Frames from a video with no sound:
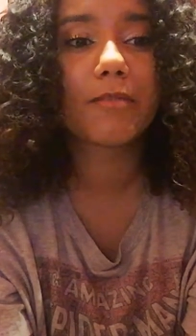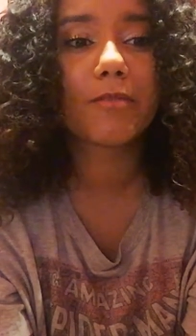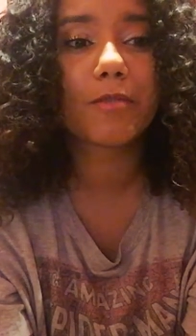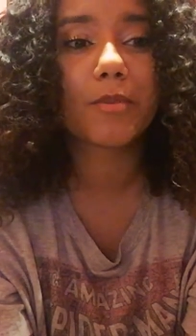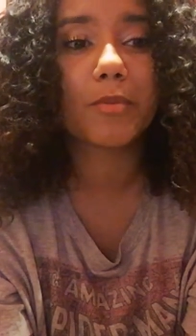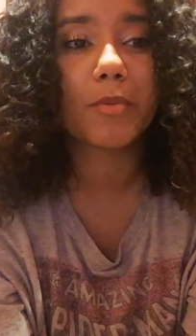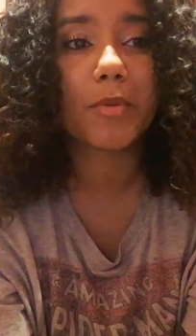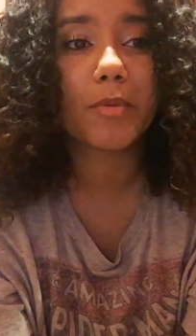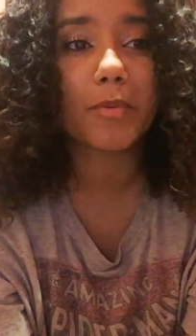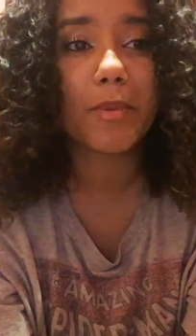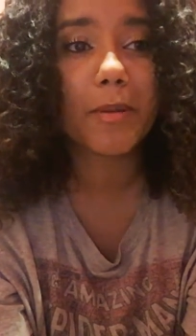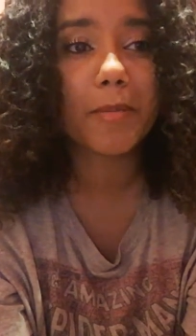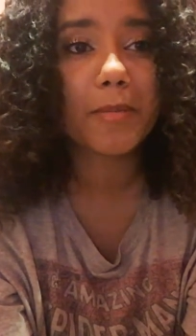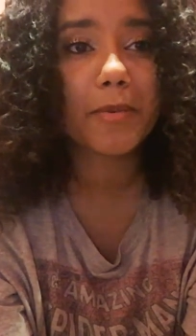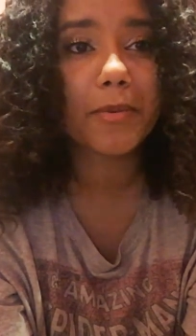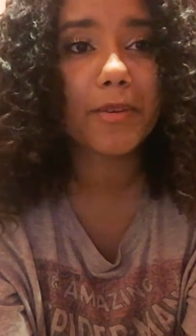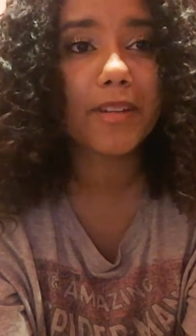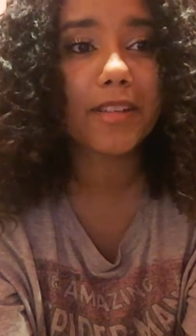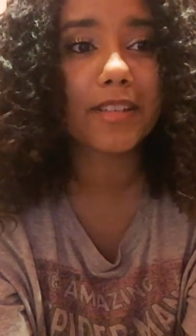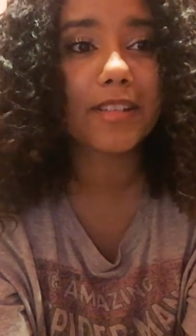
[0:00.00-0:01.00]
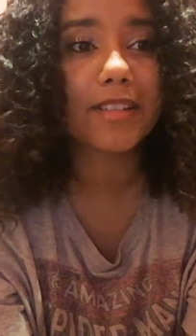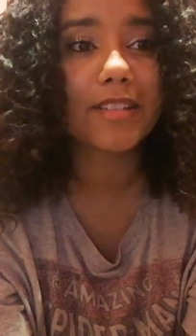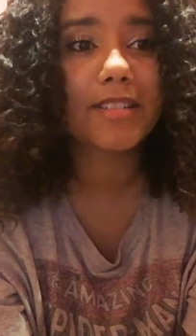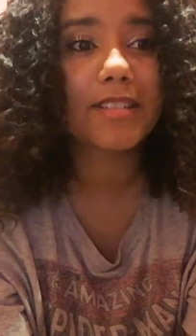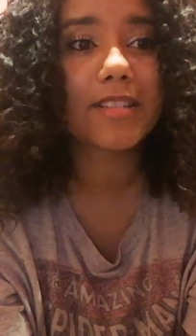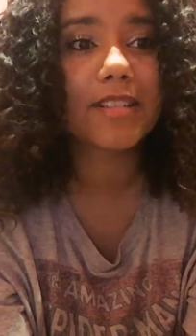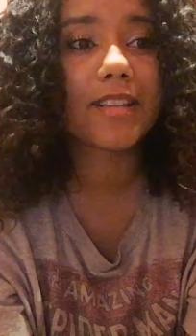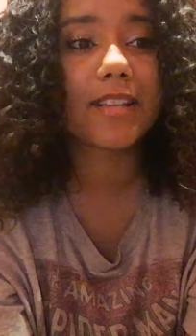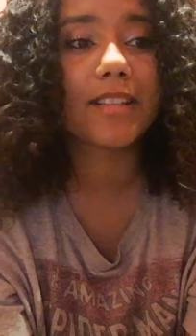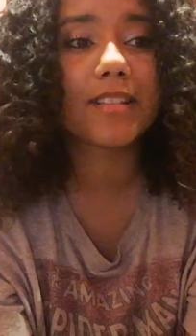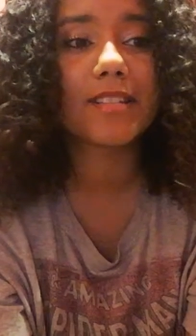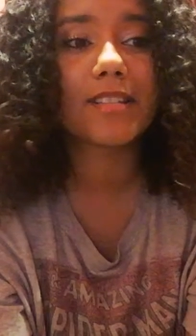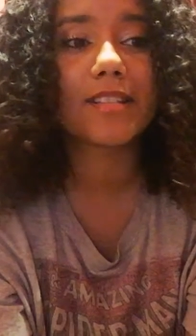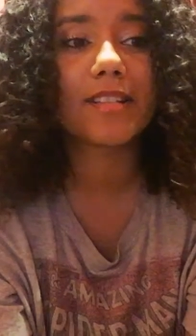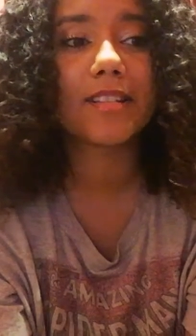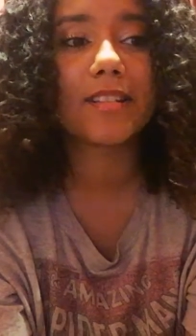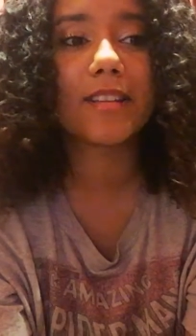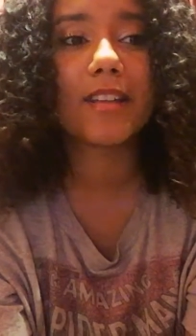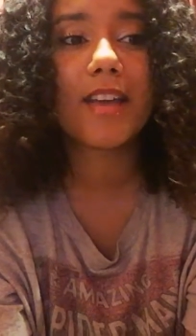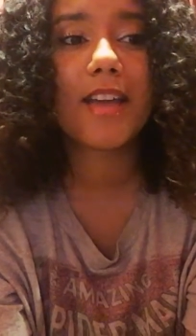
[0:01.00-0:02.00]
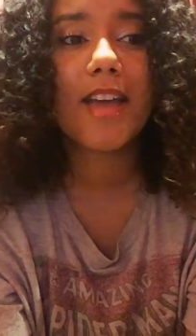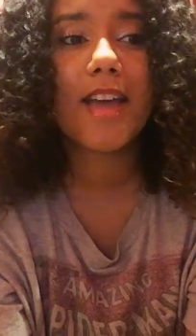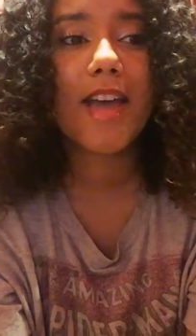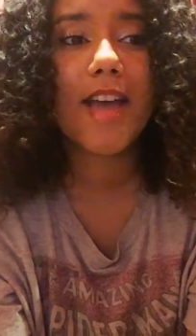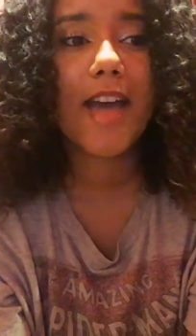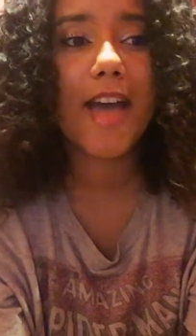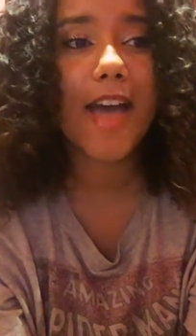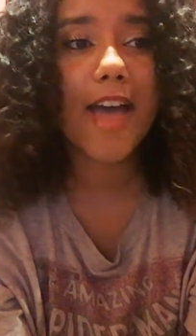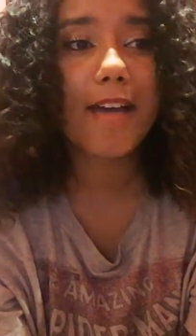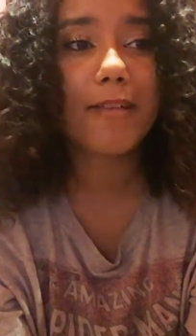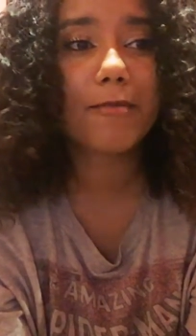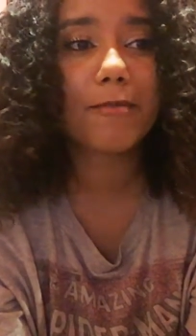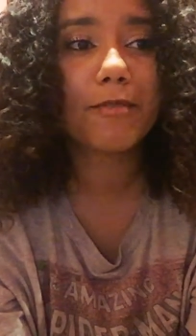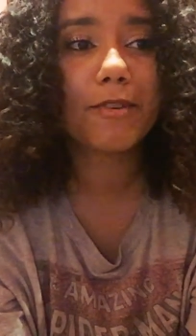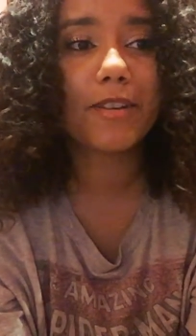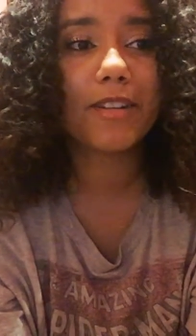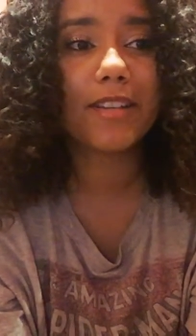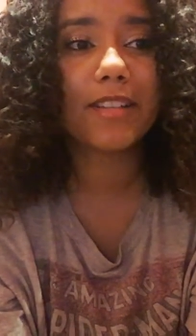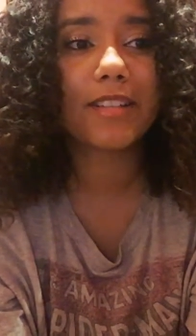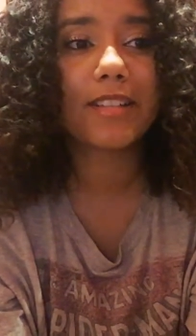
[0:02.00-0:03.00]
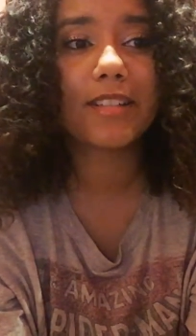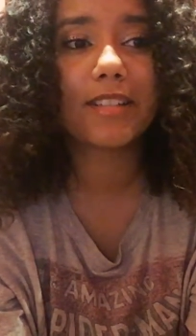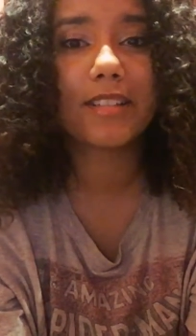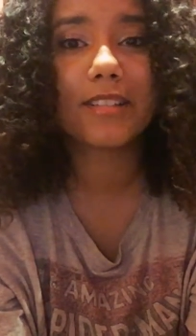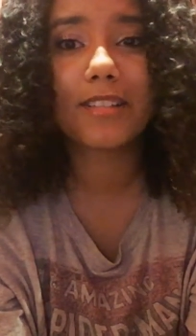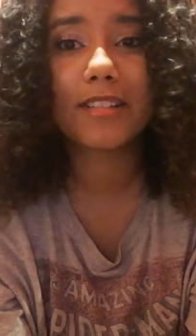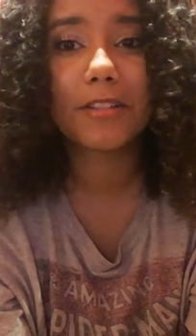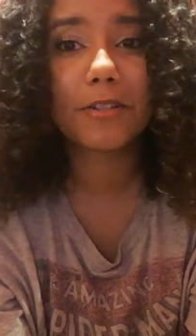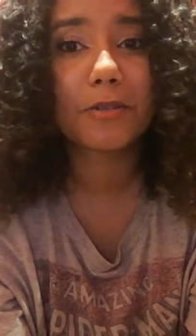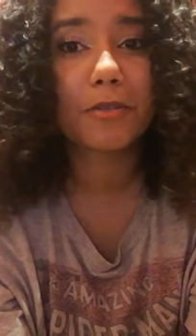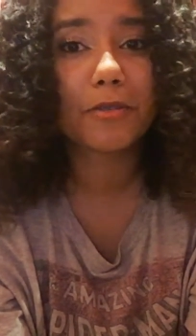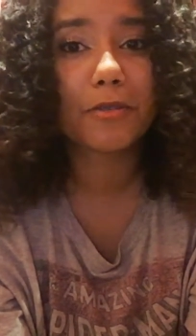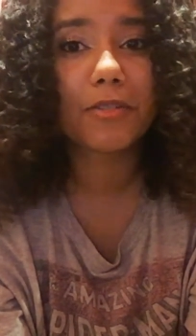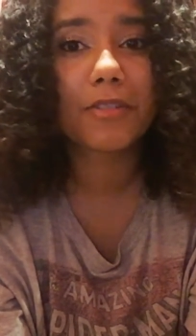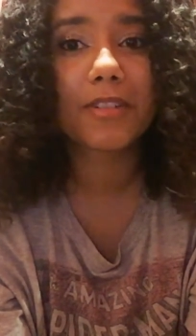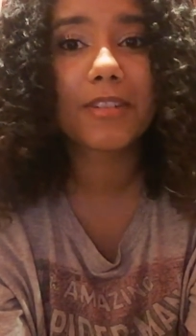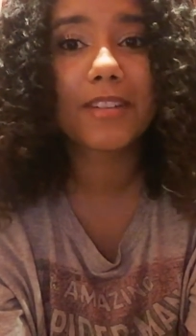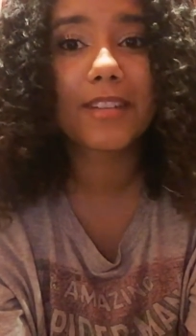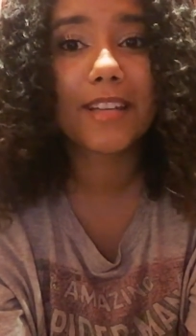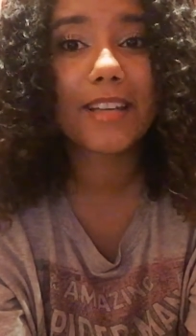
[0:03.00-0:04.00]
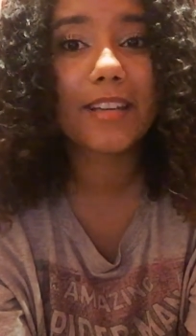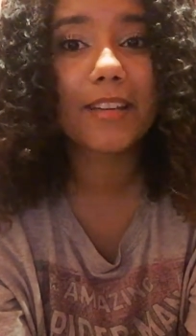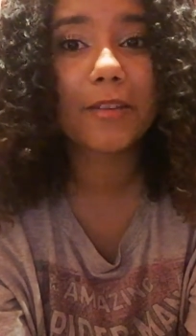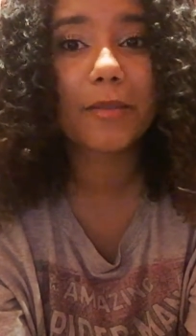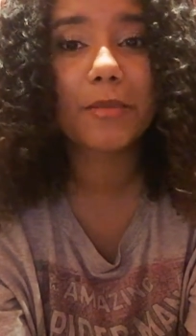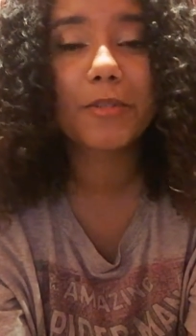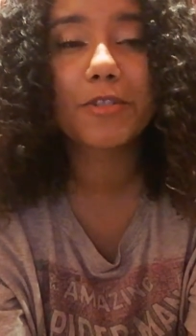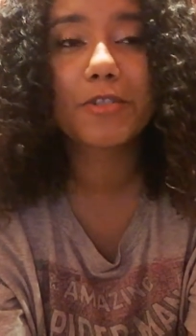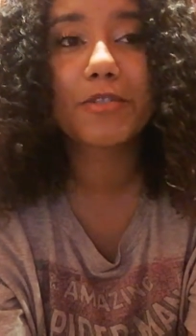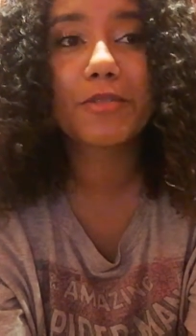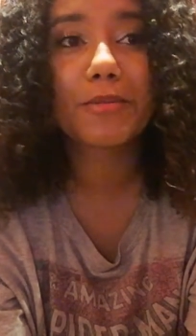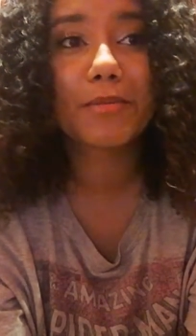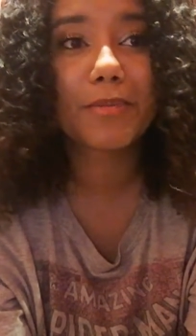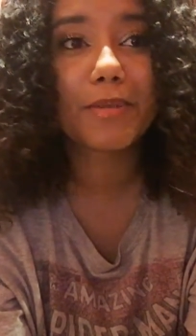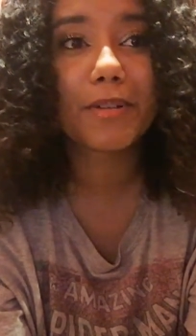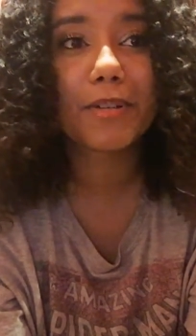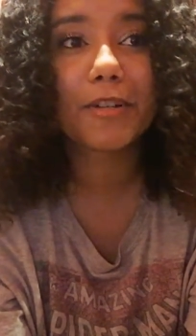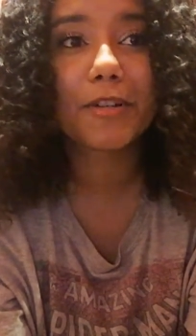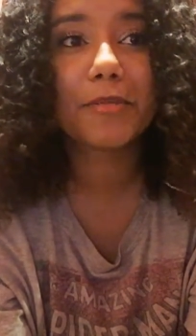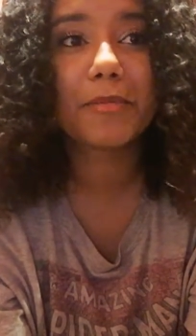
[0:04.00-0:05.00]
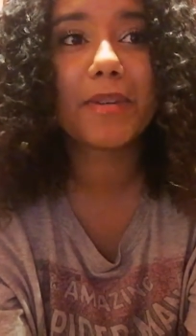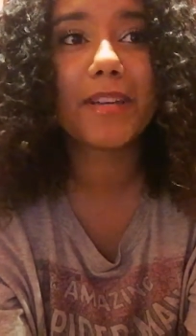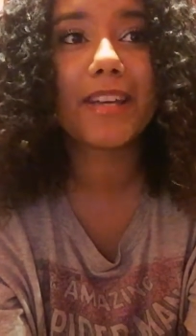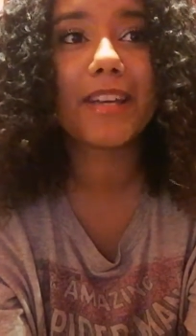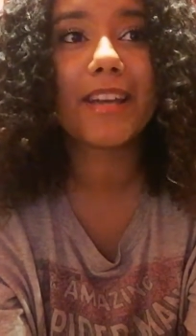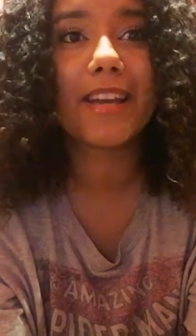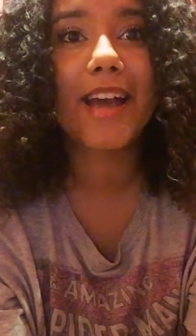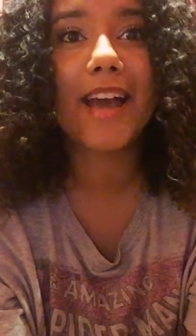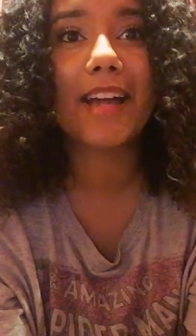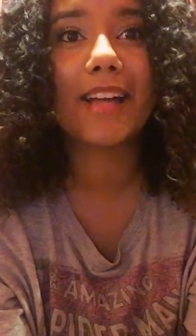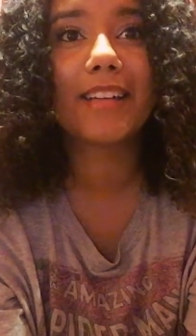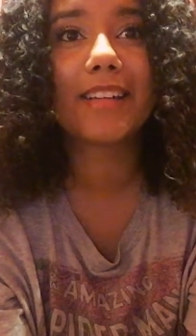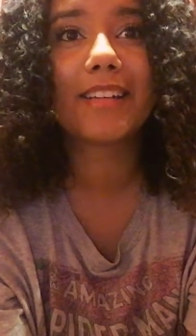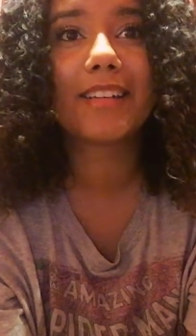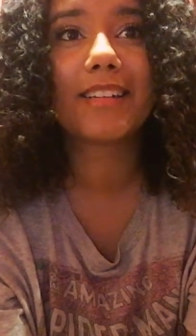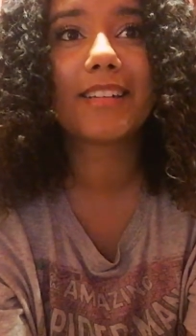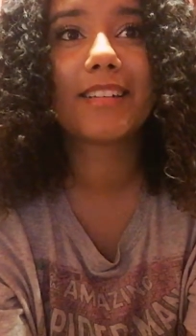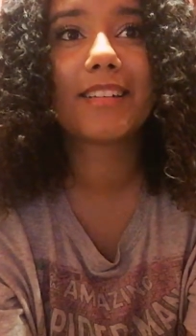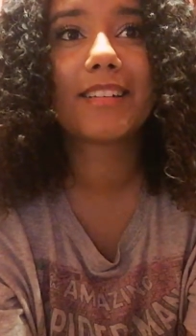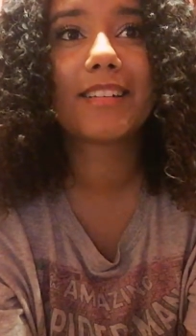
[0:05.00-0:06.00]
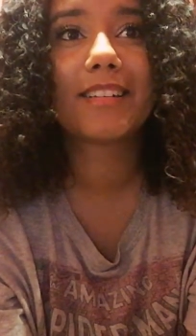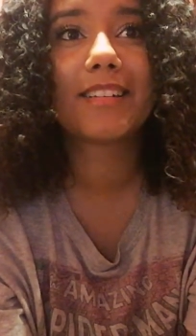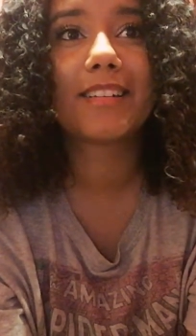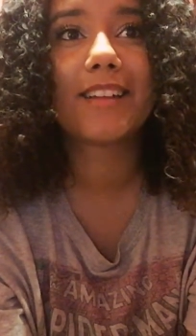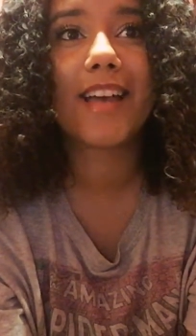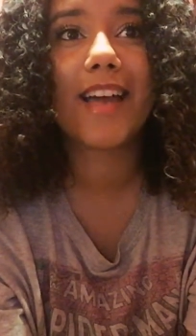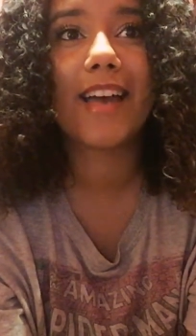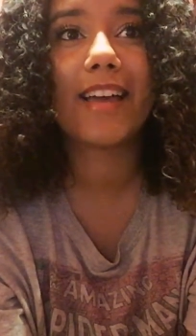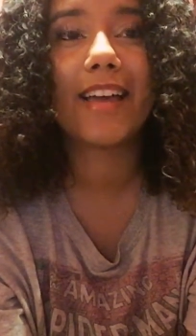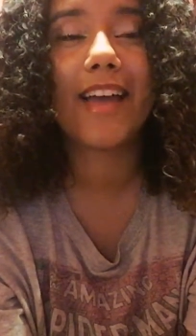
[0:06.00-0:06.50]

remembering these things, and every little thing would trigger me, and I